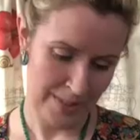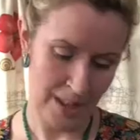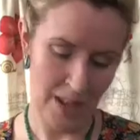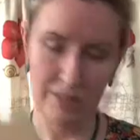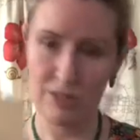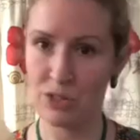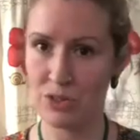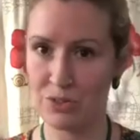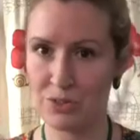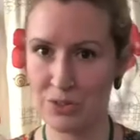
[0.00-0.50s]
I've
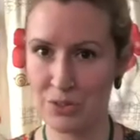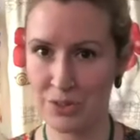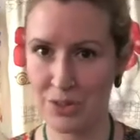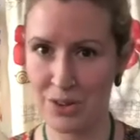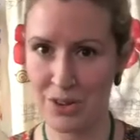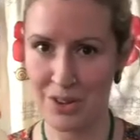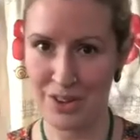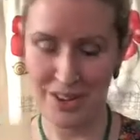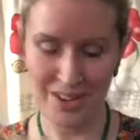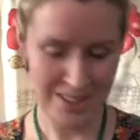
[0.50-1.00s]
got
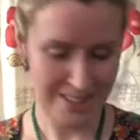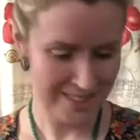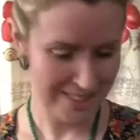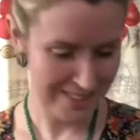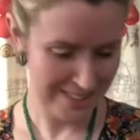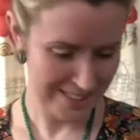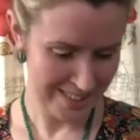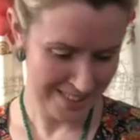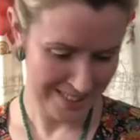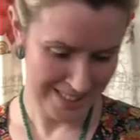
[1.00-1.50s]

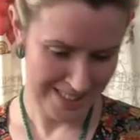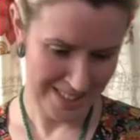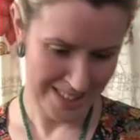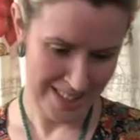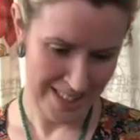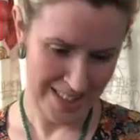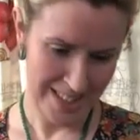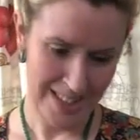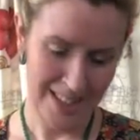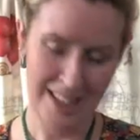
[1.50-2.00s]
skirts.
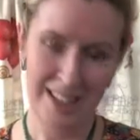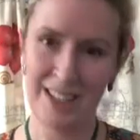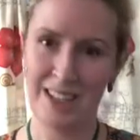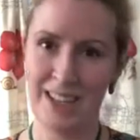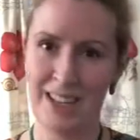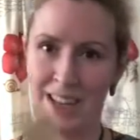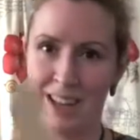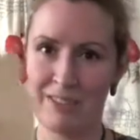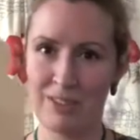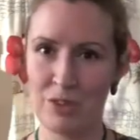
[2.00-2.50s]

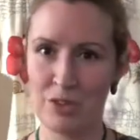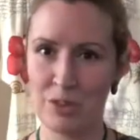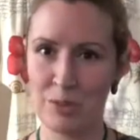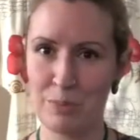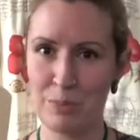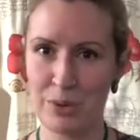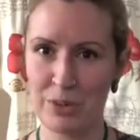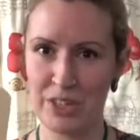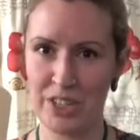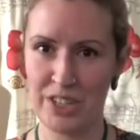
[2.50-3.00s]
I've got the
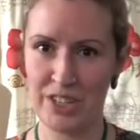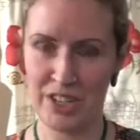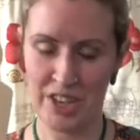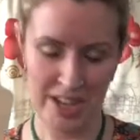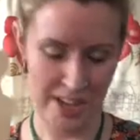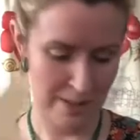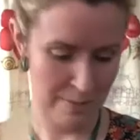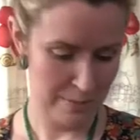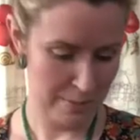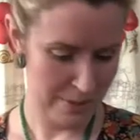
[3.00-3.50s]
body
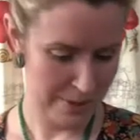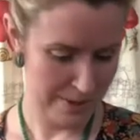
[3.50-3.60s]
shape.